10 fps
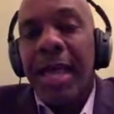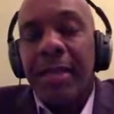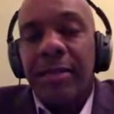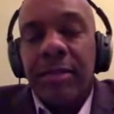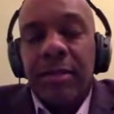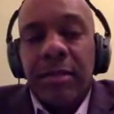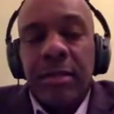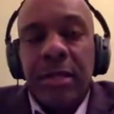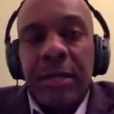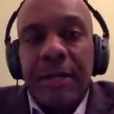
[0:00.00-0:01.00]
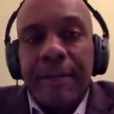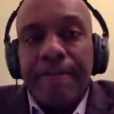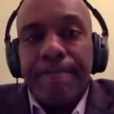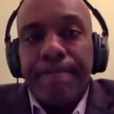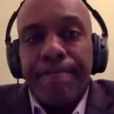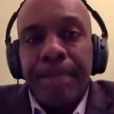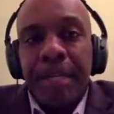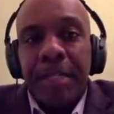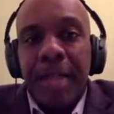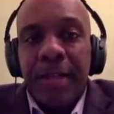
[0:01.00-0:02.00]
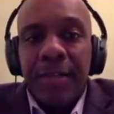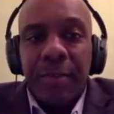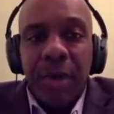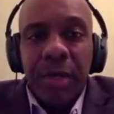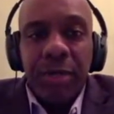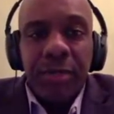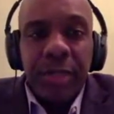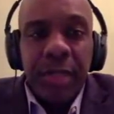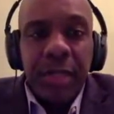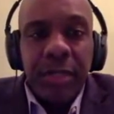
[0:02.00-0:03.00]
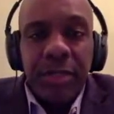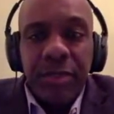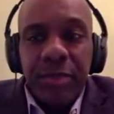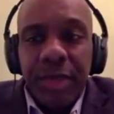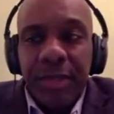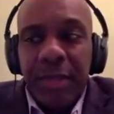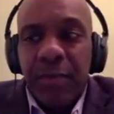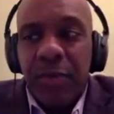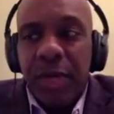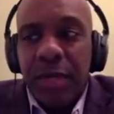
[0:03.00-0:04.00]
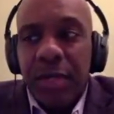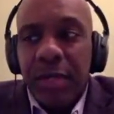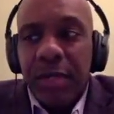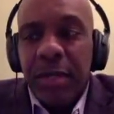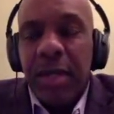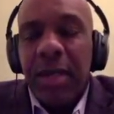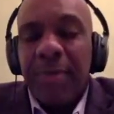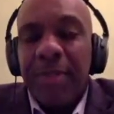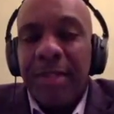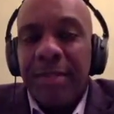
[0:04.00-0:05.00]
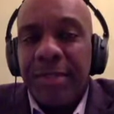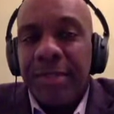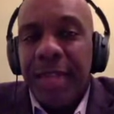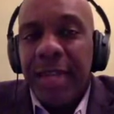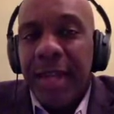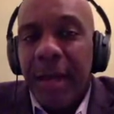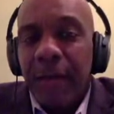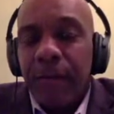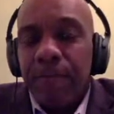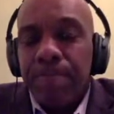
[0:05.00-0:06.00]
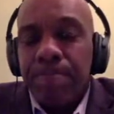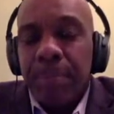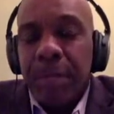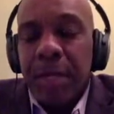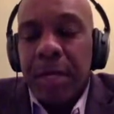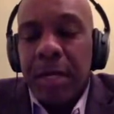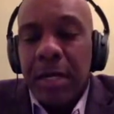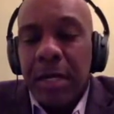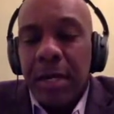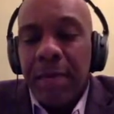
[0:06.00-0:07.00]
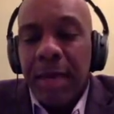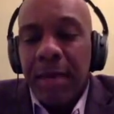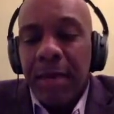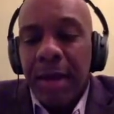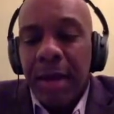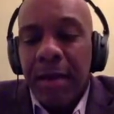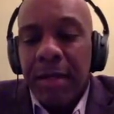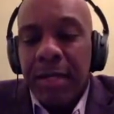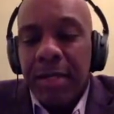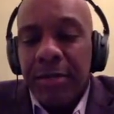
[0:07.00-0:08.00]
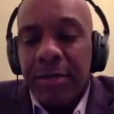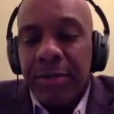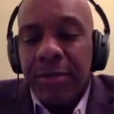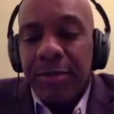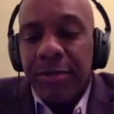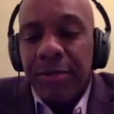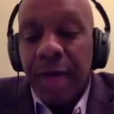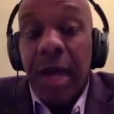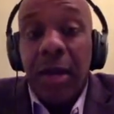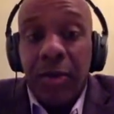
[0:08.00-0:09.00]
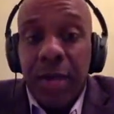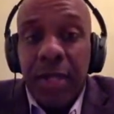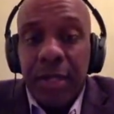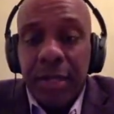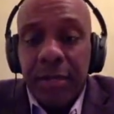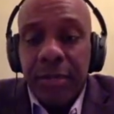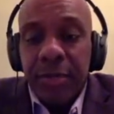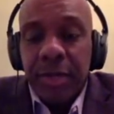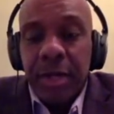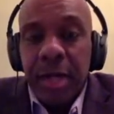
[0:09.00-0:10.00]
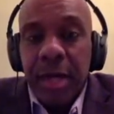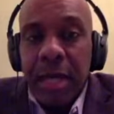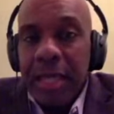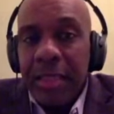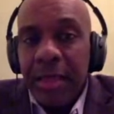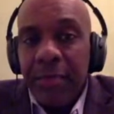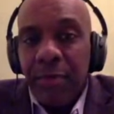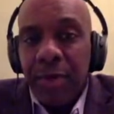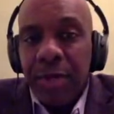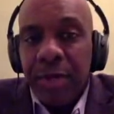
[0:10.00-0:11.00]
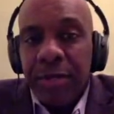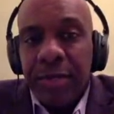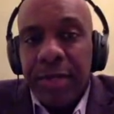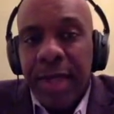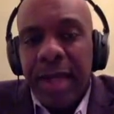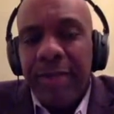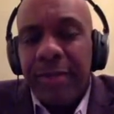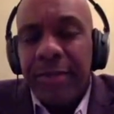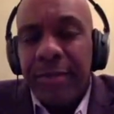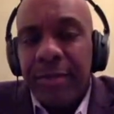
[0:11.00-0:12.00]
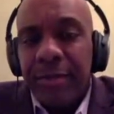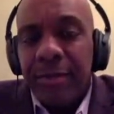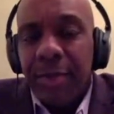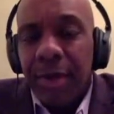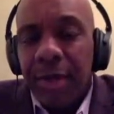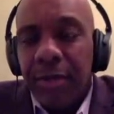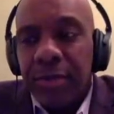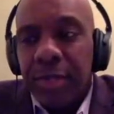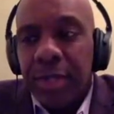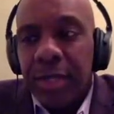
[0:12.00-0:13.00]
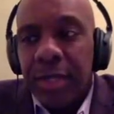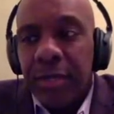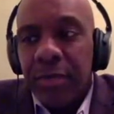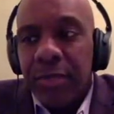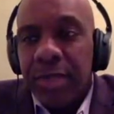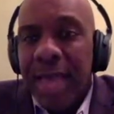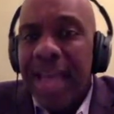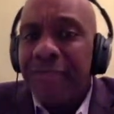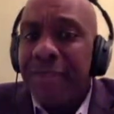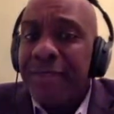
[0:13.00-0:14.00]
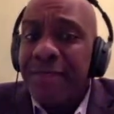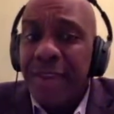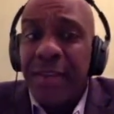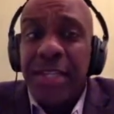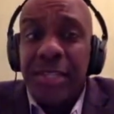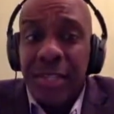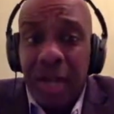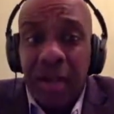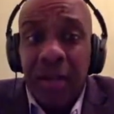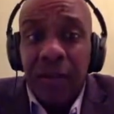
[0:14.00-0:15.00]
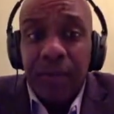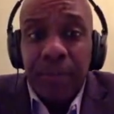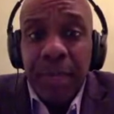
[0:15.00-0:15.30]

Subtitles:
at um, Dr. Martin Luther King Jr., I think what there are a couple of things that stand out about our leaders, our great leaders at that point, is that Dr. Martin Luther King was actually very young